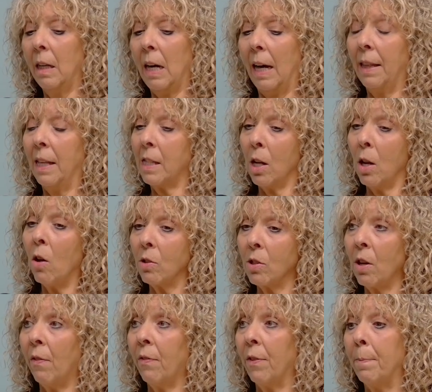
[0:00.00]
And there's lots
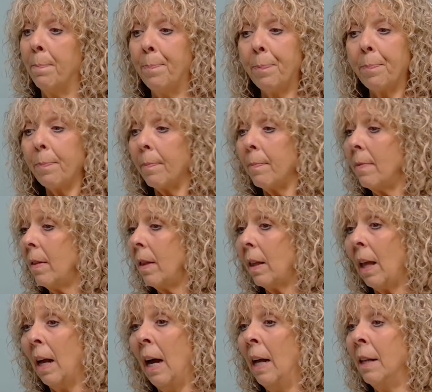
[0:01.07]
of them.
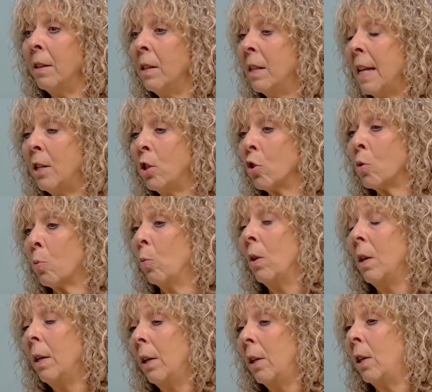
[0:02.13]
And they just,
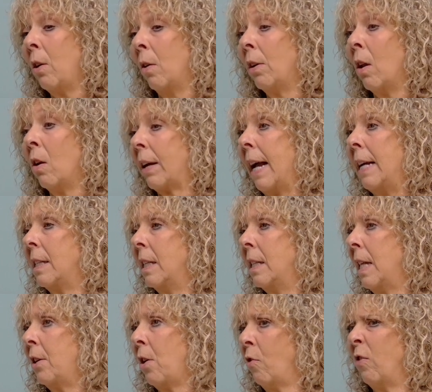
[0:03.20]
in a lot of cases,
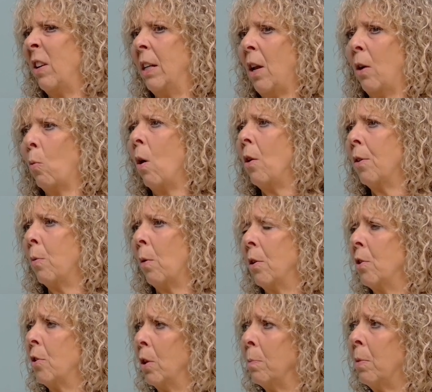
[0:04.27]
they don't really know what they want
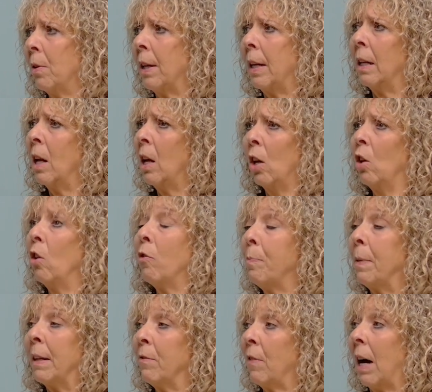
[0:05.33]
to do, but they love
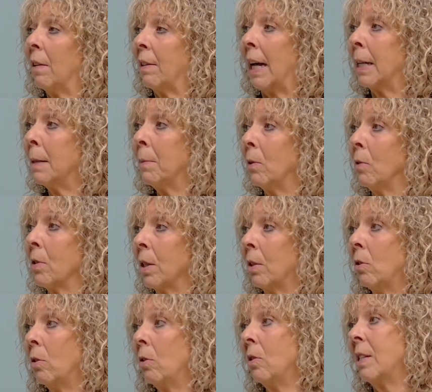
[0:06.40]
being around animals and
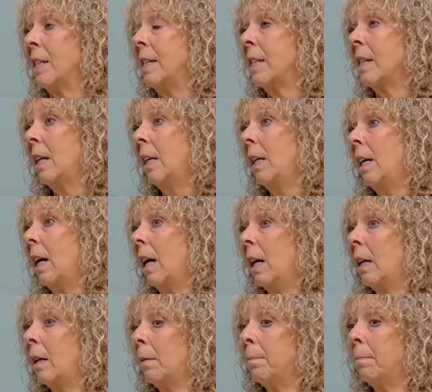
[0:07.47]
horses.
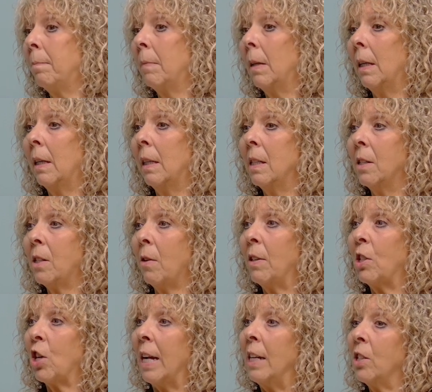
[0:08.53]
So
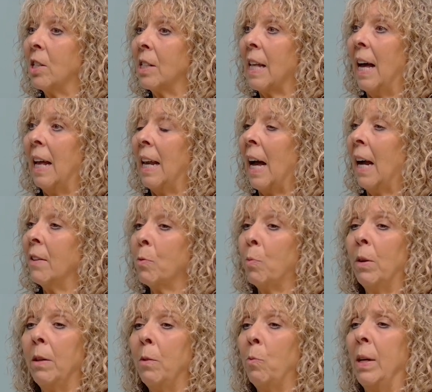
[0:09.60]
it changes their lives.
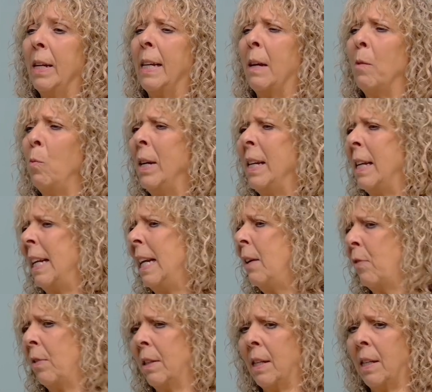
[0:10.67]
We
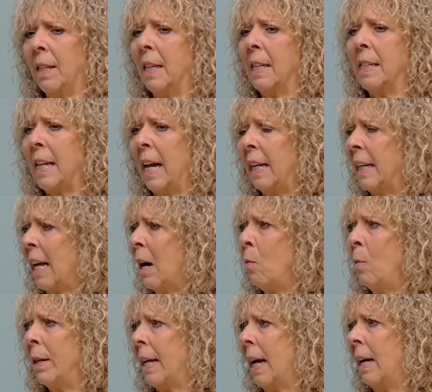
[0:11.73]
even to this day now,
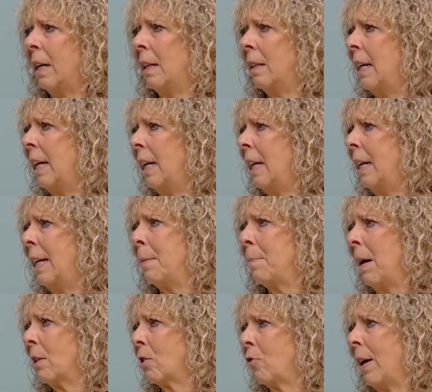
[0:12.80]
we get
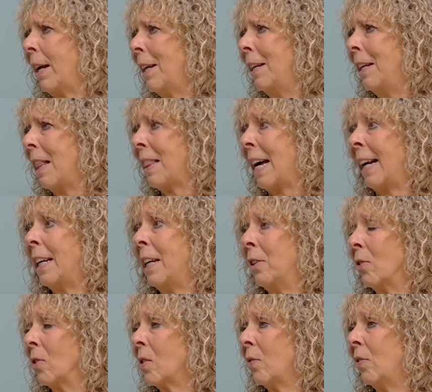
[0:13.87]
emails regularly
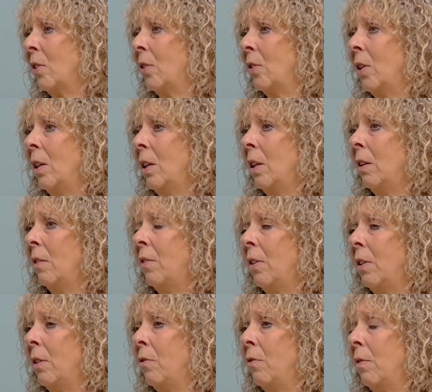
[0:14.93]
thanking us for
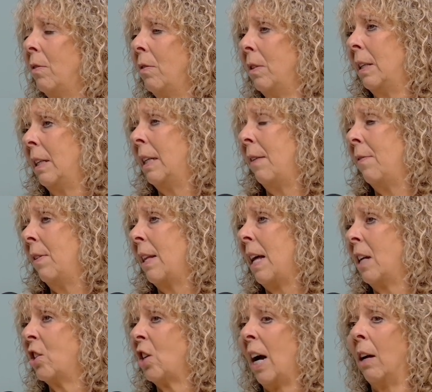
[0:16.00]
giving
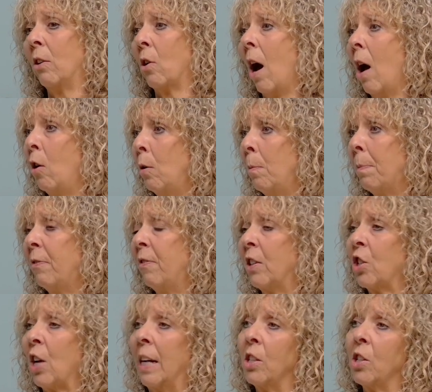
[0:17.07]
their child hope, for
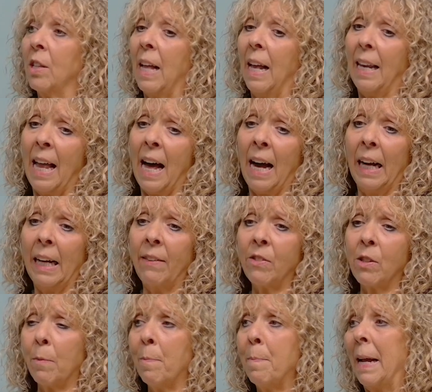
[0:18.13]
changing their
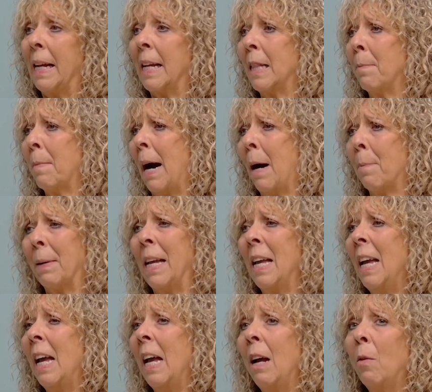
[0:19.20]
lives, for making them happy.
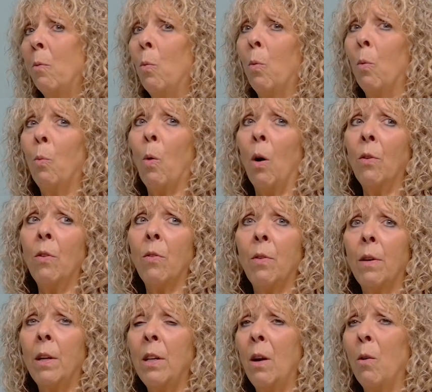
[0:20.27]

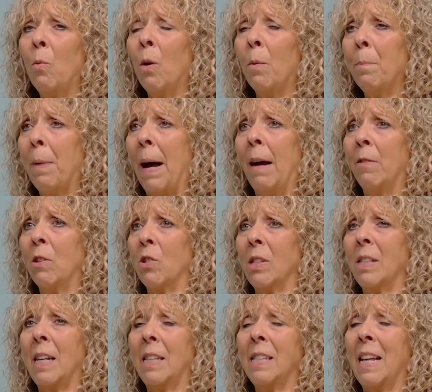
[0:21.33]
One parent
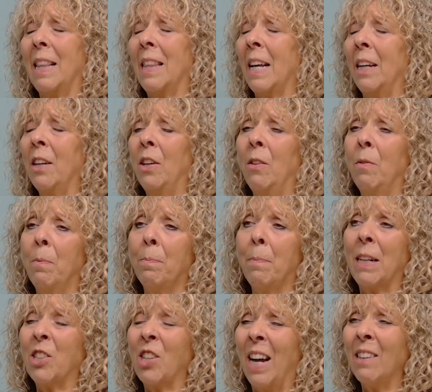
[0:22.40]
just said, "Thank you,
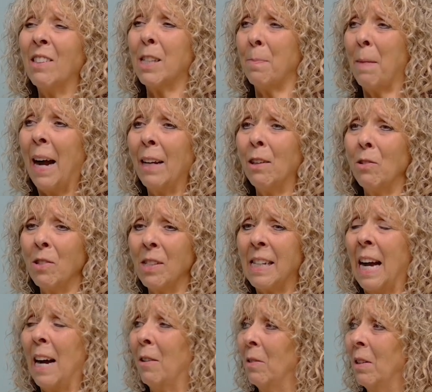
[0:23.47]
my child smiles
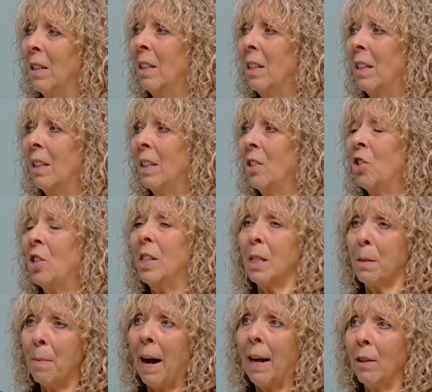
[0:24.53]
now. She
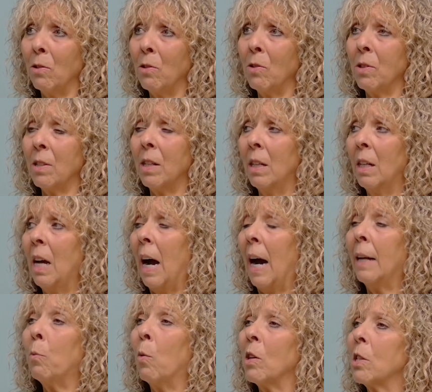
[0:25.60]
smiles."
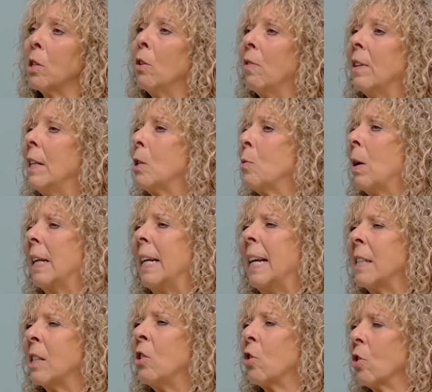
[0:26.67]
And what's lovely as well, it
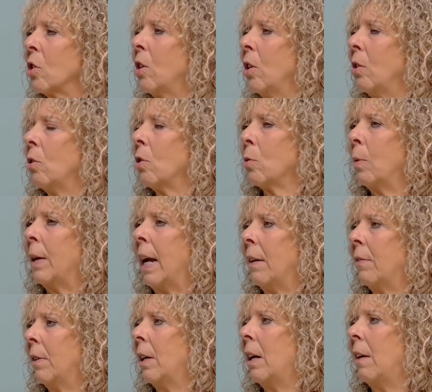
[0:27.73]
isn't just girls. We
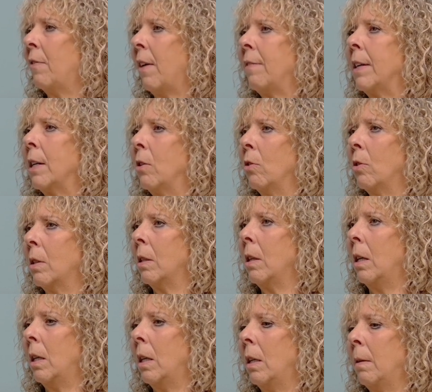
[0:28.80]
have a very good
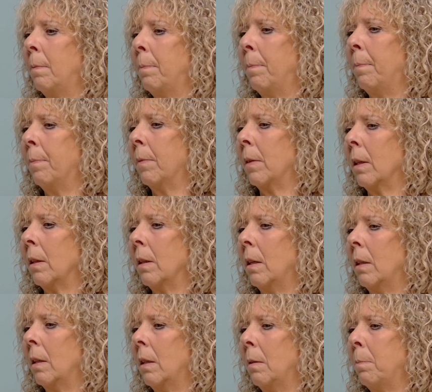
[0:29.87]

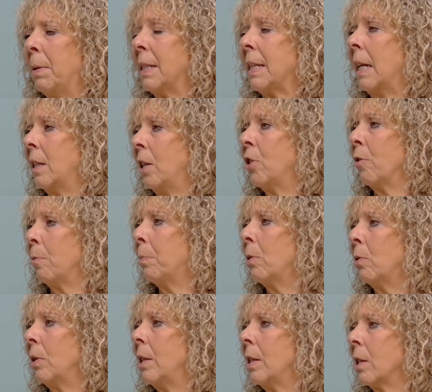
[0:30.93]
percentage of
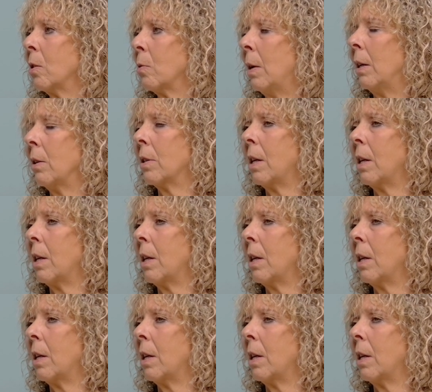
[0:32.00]
boys as well.